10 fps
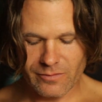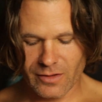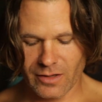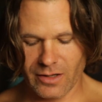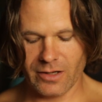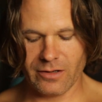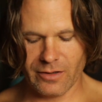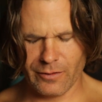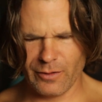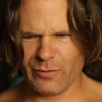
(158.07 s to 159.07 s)
And
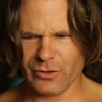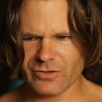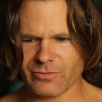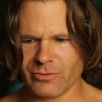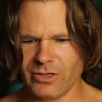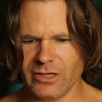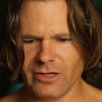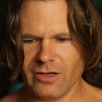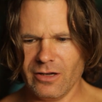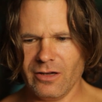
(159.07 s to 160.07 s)
it feels really,
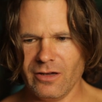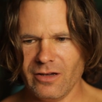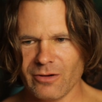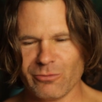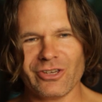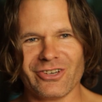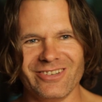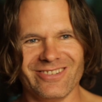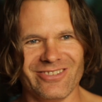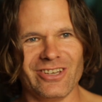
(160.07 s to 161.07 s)
really,
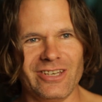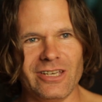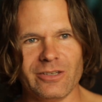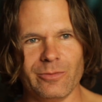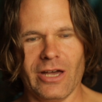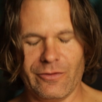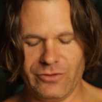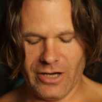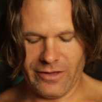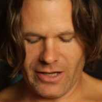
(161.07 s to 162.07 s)
really neat to have
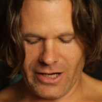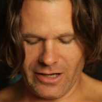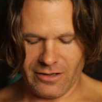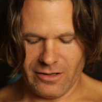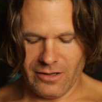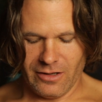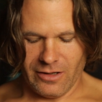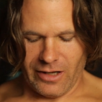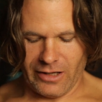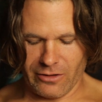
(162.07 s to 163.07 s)
done that
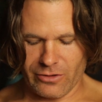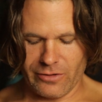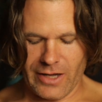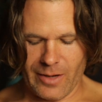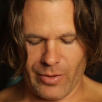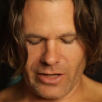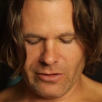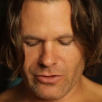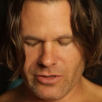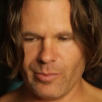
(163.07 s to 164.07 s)
and learned that. But I
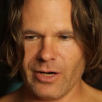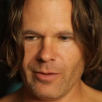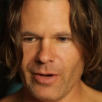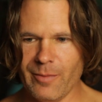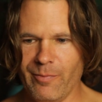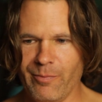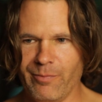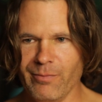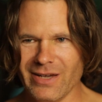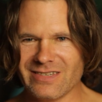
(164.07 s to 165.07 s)
learned about
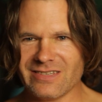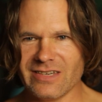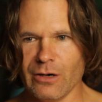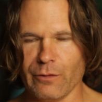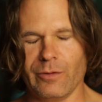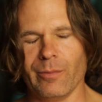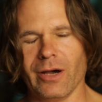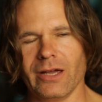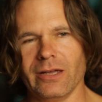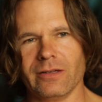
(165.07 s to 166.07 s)
myself and
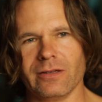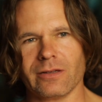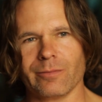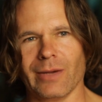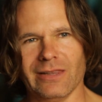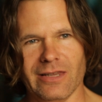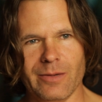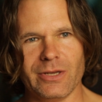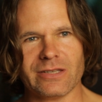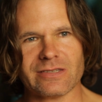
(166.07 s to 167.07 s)
my
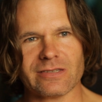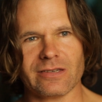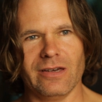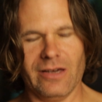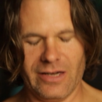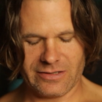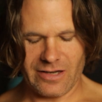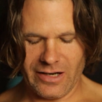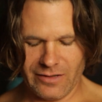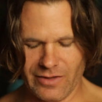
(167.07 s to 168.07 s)
limits. It's
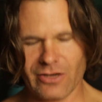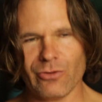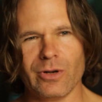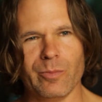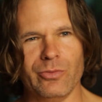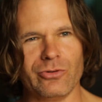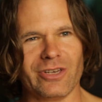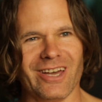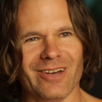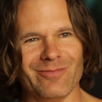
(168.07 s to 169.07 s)
kind of like going to boot
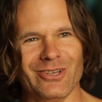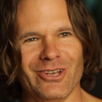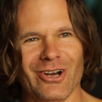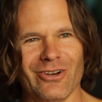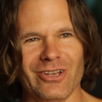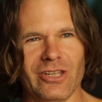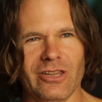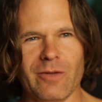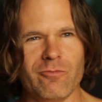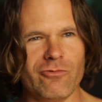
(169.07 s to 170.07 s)
camp, and
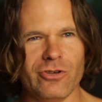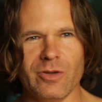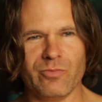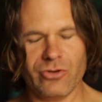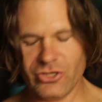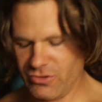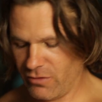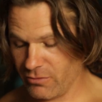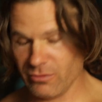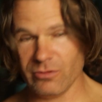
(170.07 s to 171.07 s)
they really put you
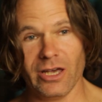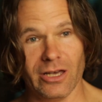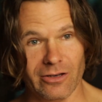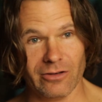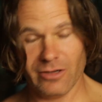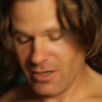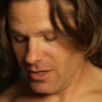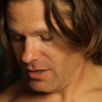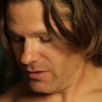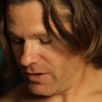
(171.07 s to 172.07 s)
through hell.
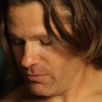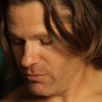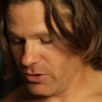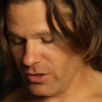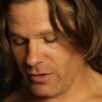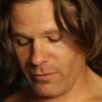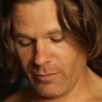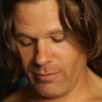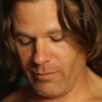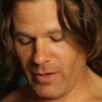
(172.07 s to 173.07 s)
They really
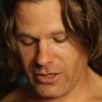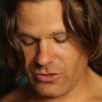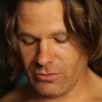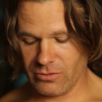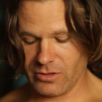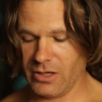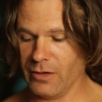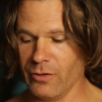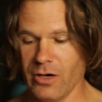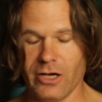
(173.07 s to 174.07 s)
make you give
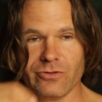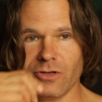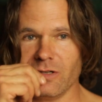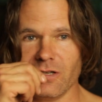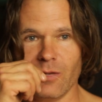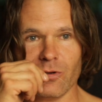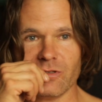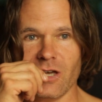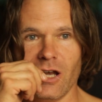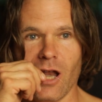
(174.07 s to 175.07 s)

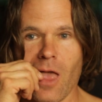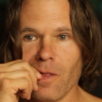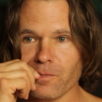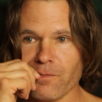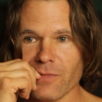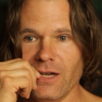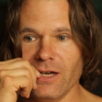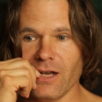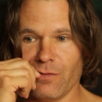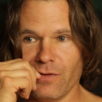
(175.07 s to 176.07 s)
110%. And
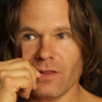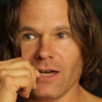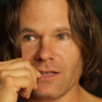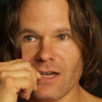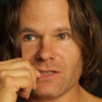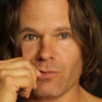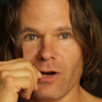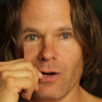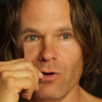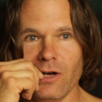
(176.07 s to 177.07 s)
I felt like that's where I
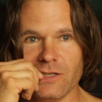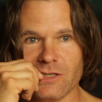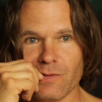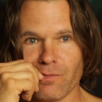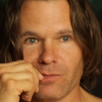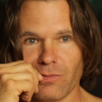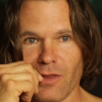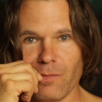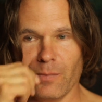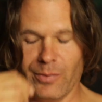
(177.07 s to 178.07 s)
was.
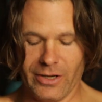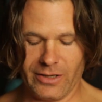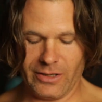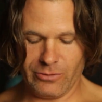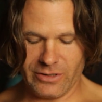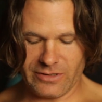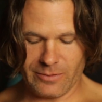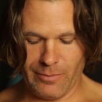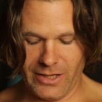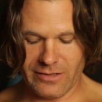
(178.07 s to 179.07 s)
But it was
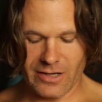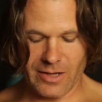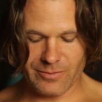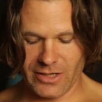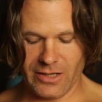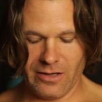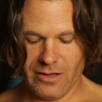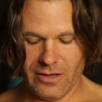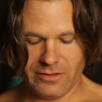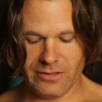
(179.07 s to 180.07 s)
many times I
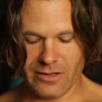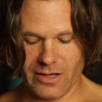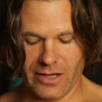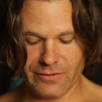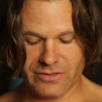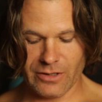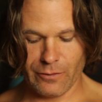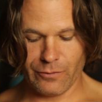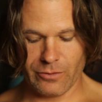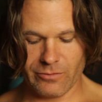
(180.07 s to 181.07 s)
did not have cell
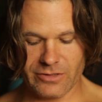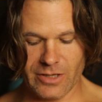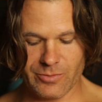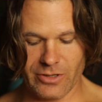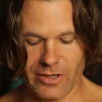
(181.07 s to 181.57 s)
phone reception.